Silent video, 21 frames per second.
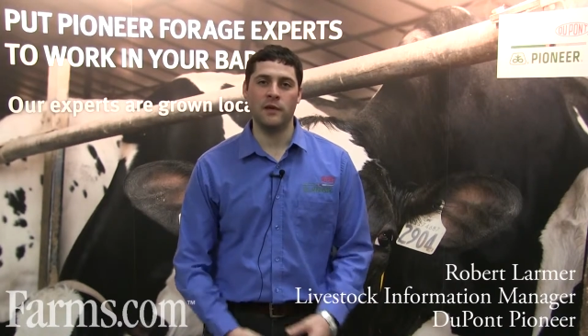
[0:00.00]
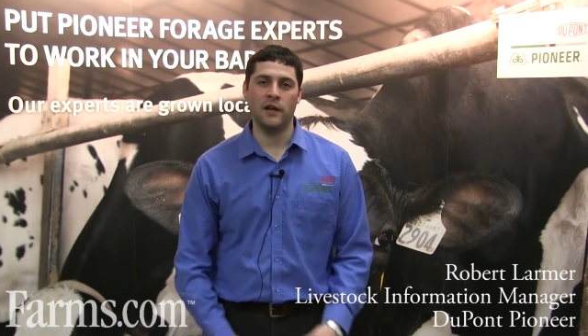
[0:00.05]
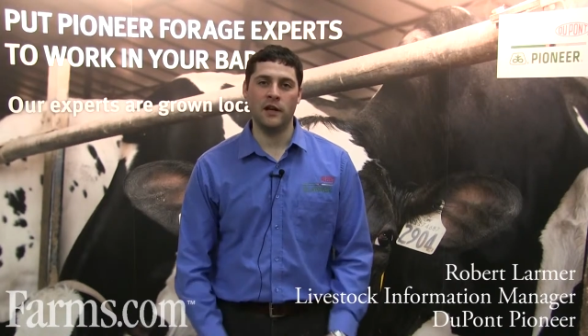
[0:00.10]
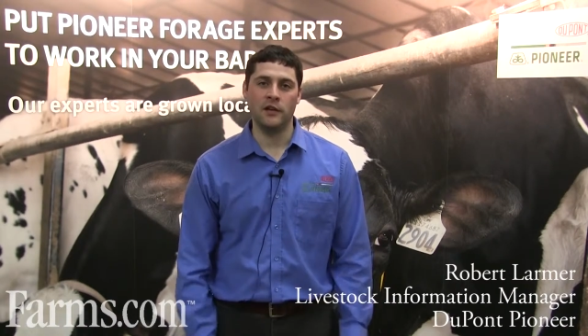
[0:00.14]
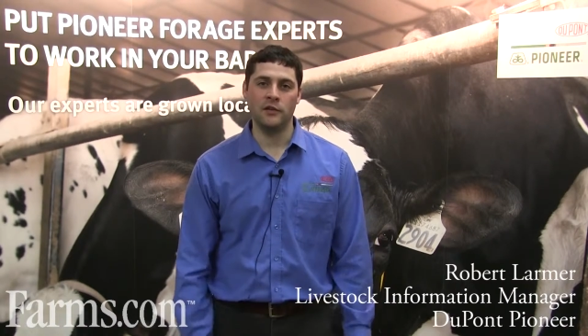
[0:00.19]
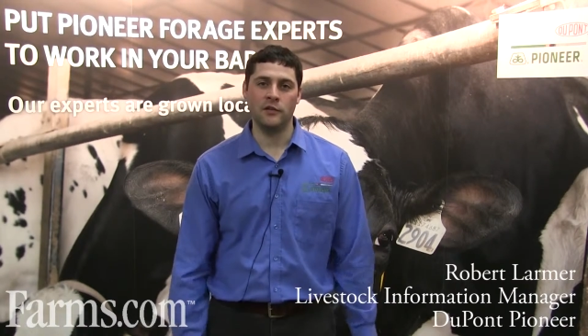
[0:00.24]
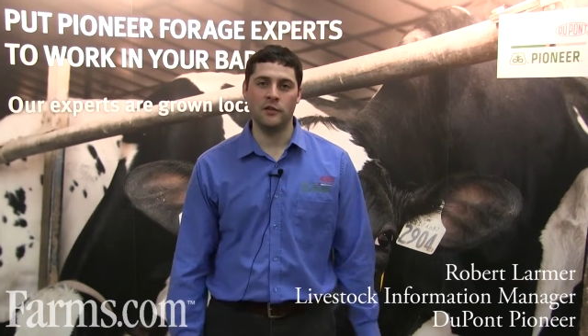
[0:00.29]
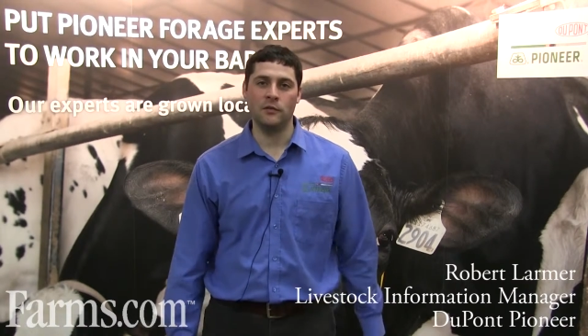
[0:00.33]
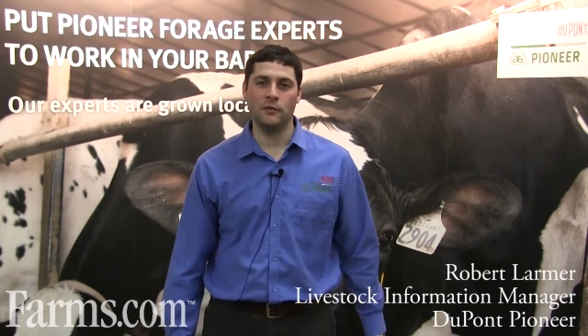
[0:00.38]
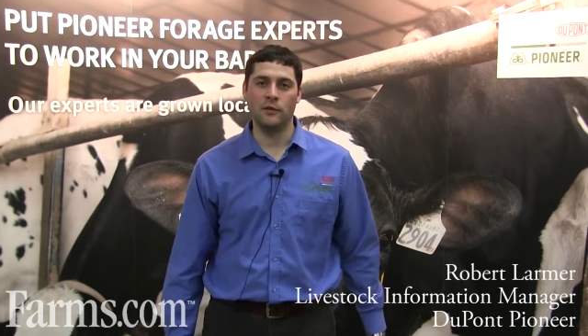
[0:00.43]

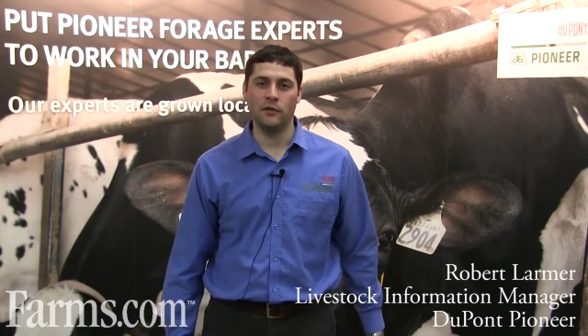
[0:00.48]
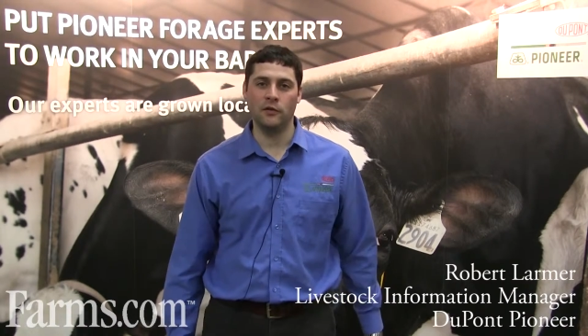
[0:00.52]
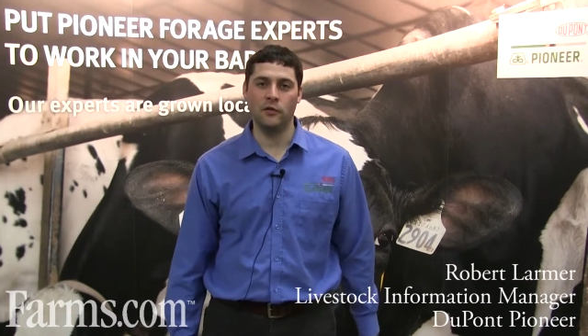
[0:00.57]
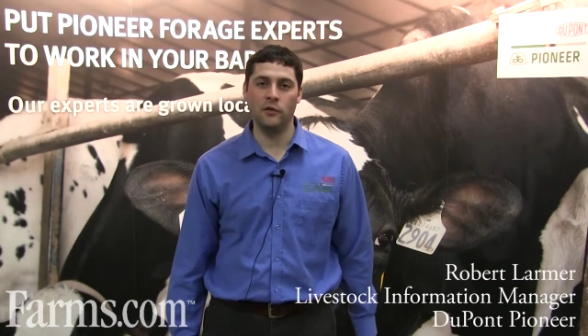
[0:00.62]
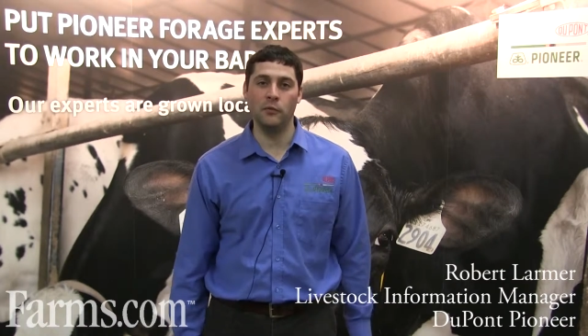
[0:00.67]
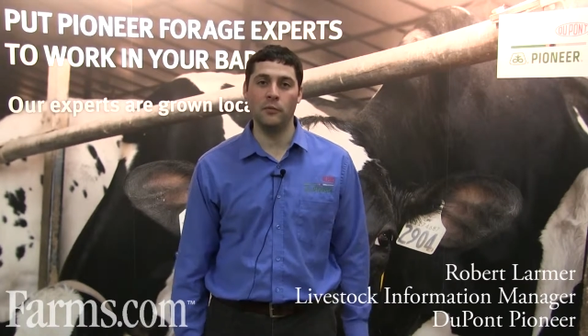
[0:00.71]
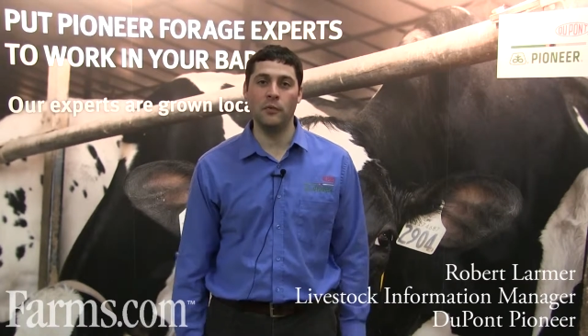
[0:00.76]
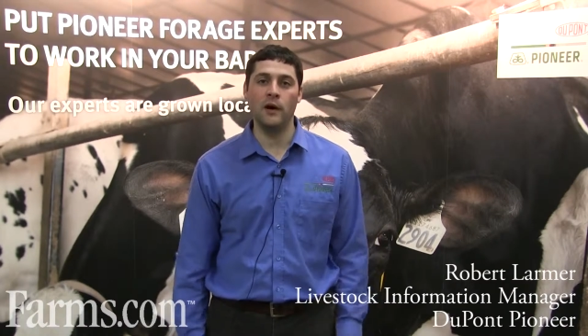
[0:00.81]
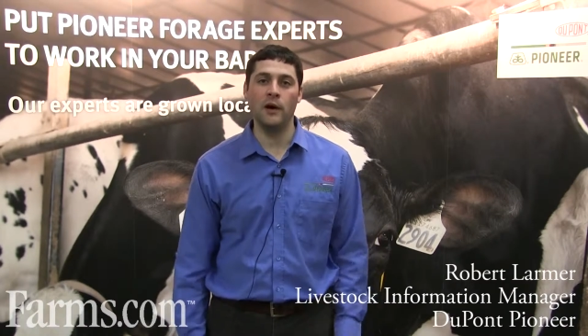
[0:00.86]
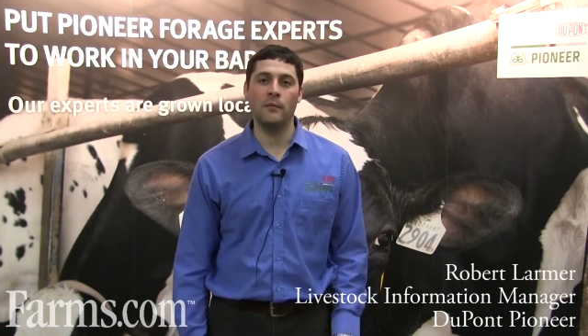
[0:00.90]
Manager with
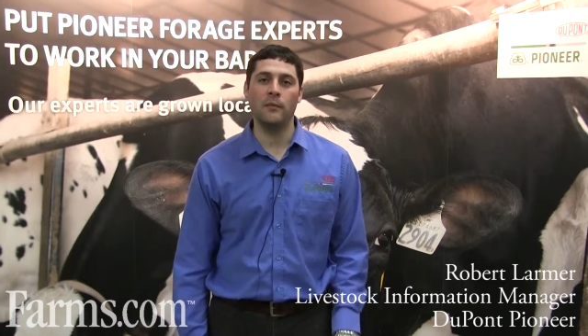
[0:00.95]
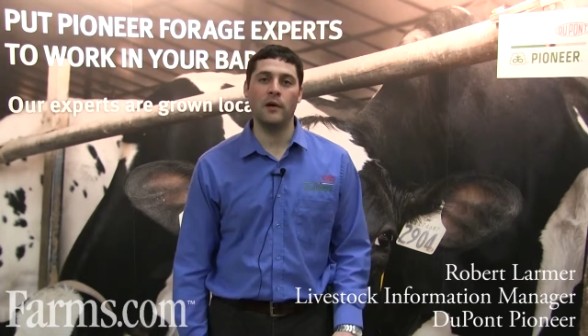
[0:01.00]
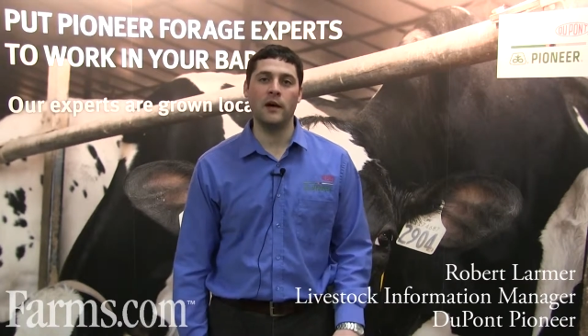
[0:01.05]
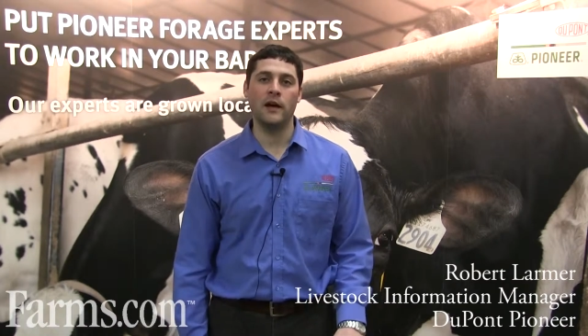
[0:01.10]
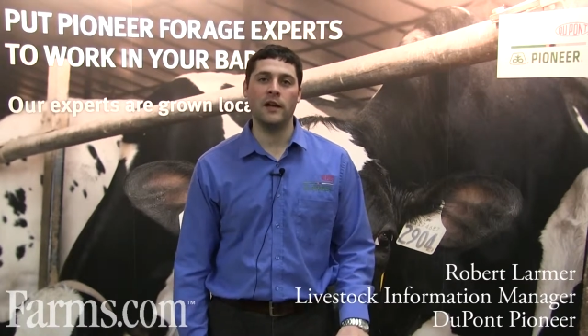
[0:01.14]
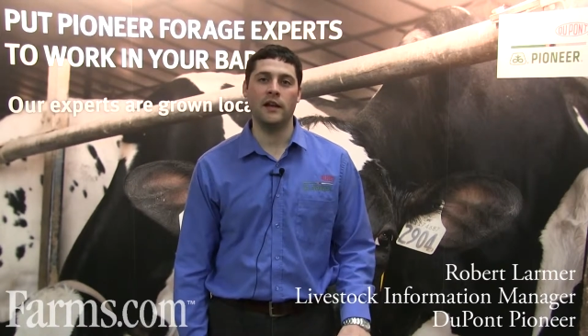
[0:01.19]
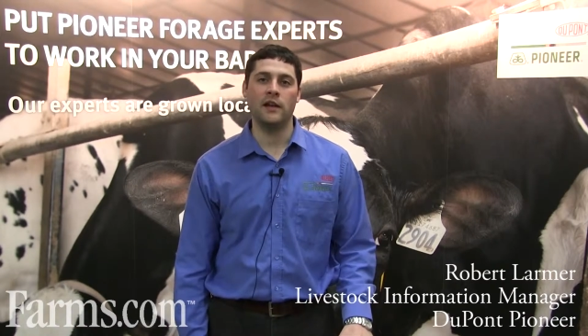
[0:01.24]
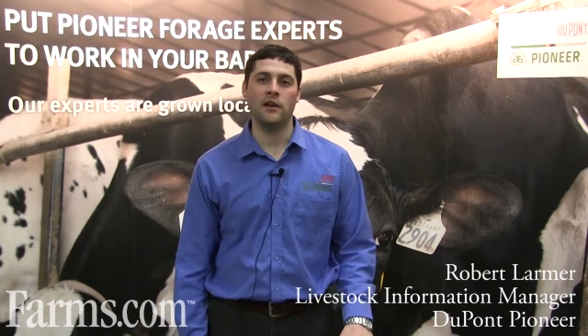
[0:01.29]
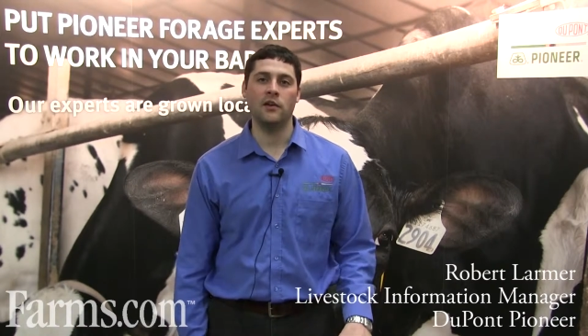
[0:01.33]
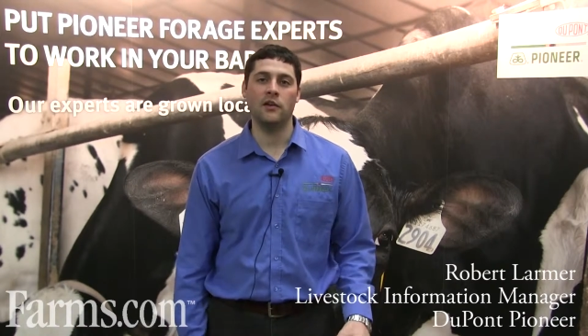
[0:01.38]
DuPont
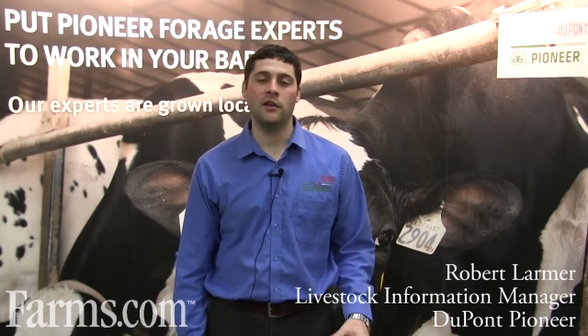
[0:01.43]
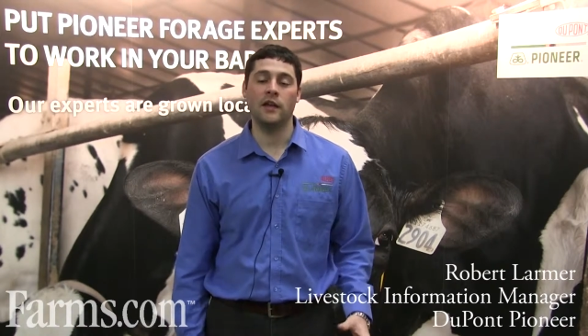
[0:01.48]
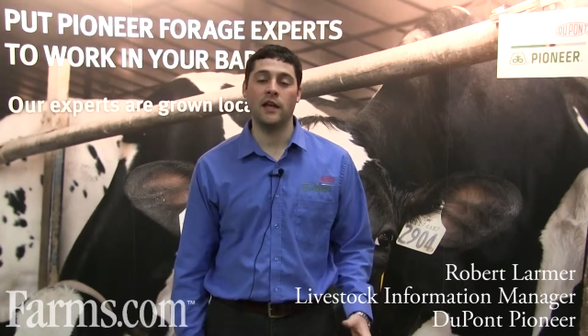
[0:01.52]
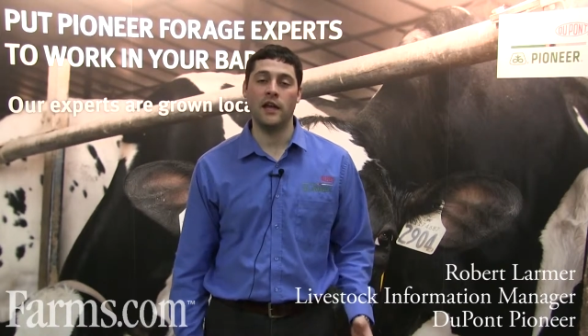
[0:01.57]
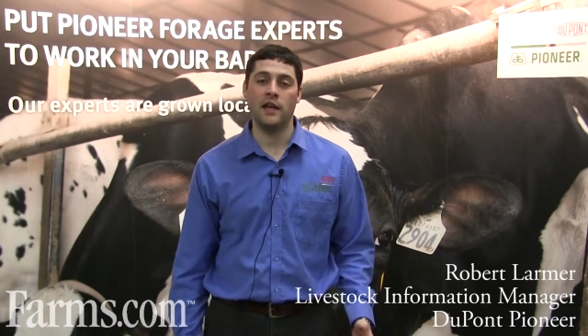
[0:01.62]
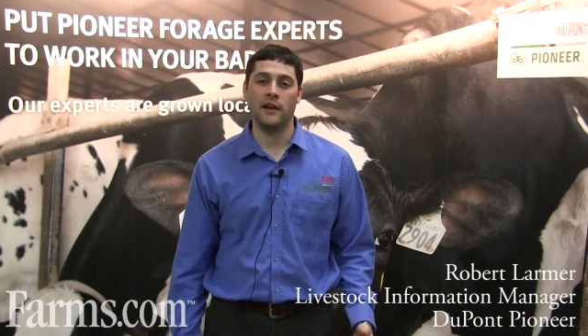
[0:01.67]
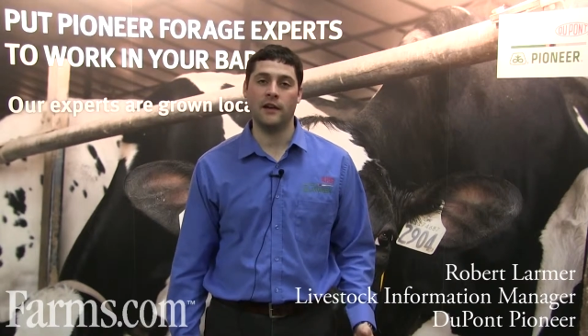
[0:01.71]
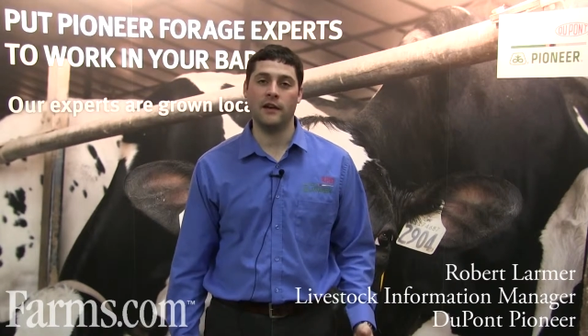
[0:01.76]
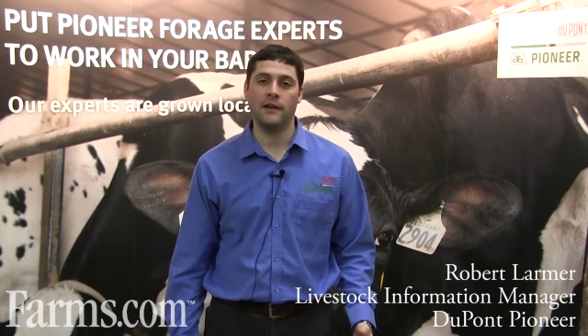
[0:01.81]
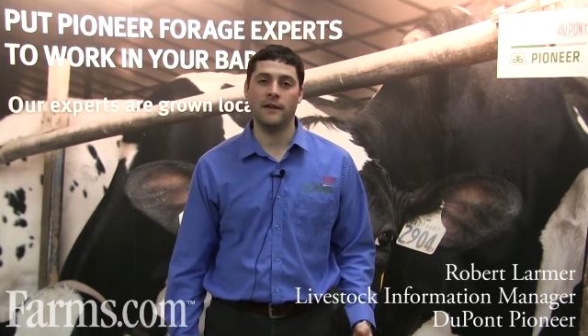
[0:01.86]
Pioneer in
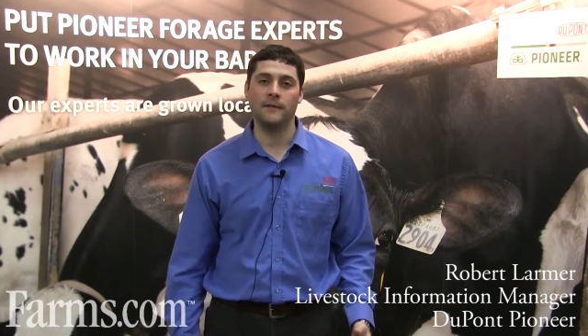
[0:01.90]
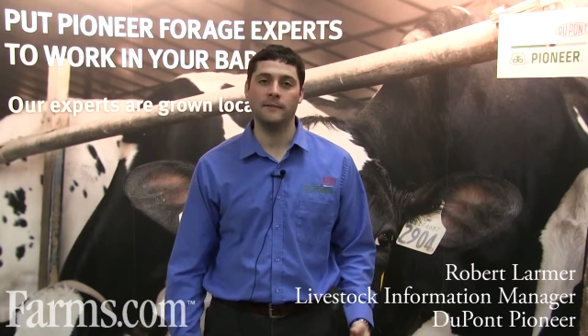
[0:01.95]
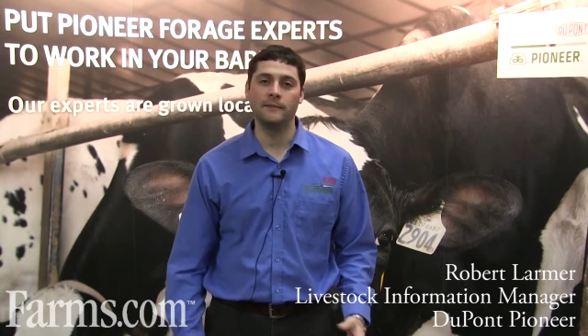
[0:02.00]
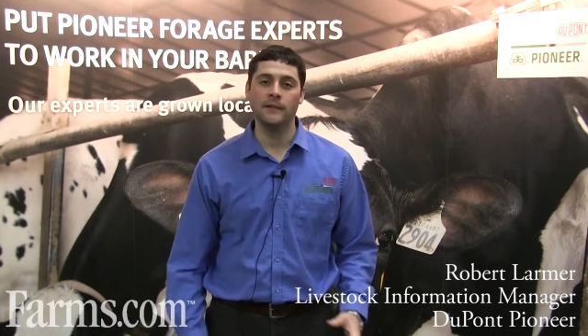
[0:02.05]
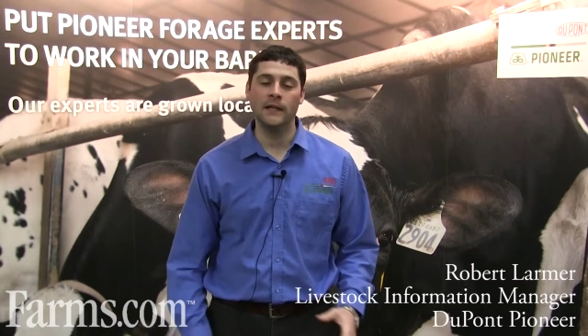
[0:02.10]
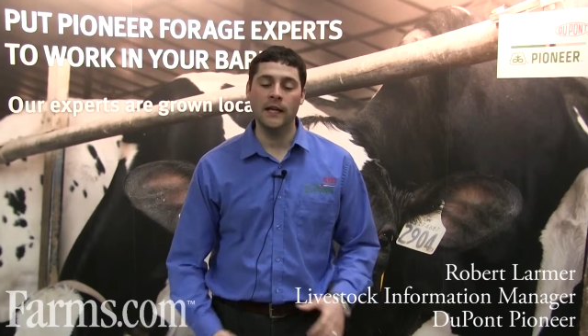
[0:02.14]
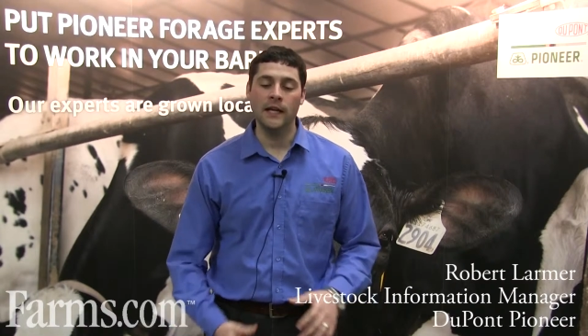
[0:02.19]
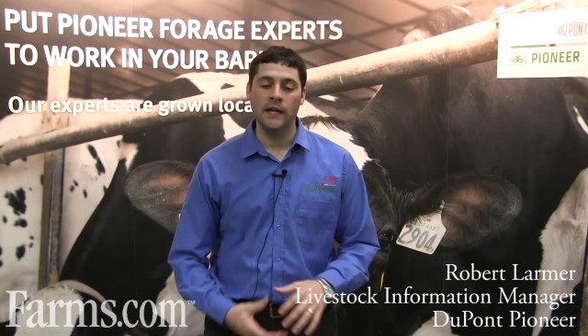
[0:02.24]
Canada.